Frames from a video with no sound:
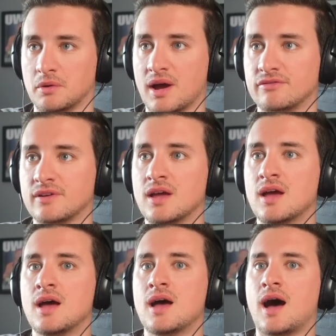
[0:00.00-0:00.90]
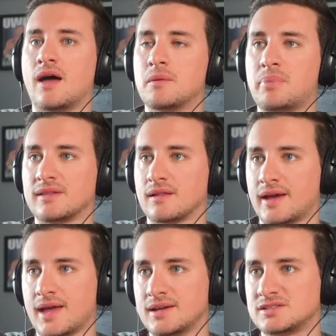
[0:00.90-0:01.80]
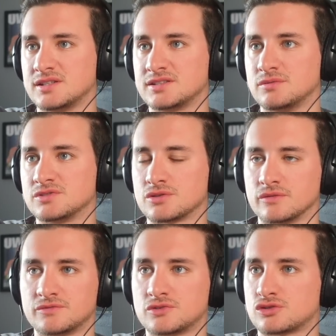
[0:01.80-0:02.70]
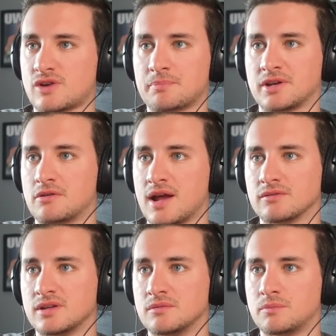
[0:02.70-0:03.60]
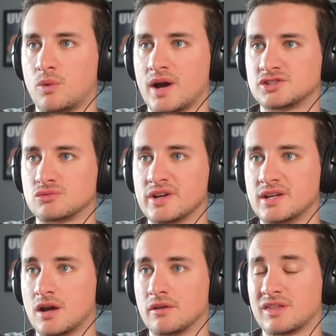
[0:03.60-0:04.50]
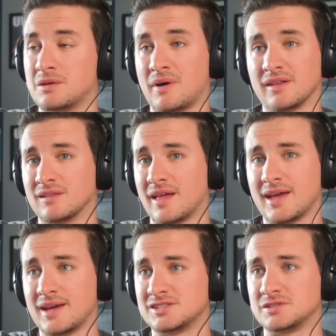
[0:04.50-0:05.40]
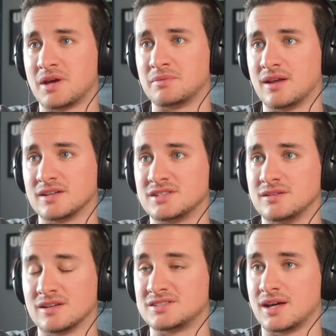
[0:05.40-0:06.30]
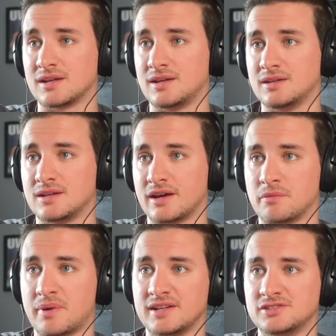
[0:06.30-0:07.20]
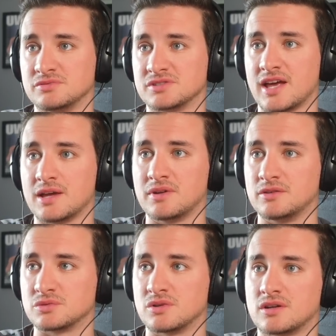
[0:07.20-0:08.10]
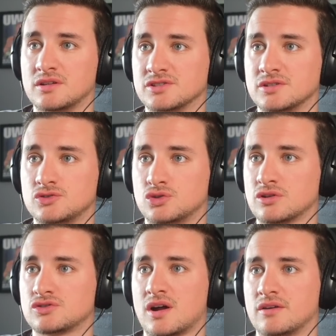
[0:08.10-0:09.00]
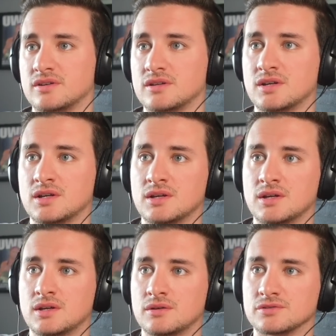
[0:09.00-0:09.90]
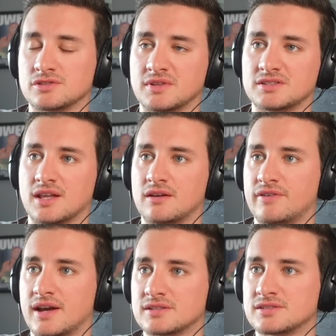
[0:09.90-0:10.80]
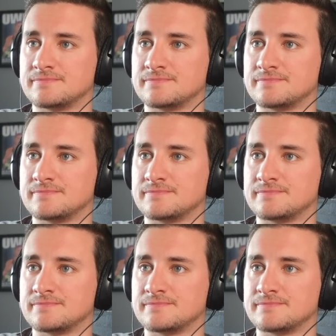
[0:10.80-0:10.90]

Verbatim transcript: Mm-hmm. And then by the late 80s, he was sort of scrapping around in Puerto Rico. I think by the late 80s, maybe 1990, he didn't have a penny to his name and he was working as a truck driver or something to that well, effect.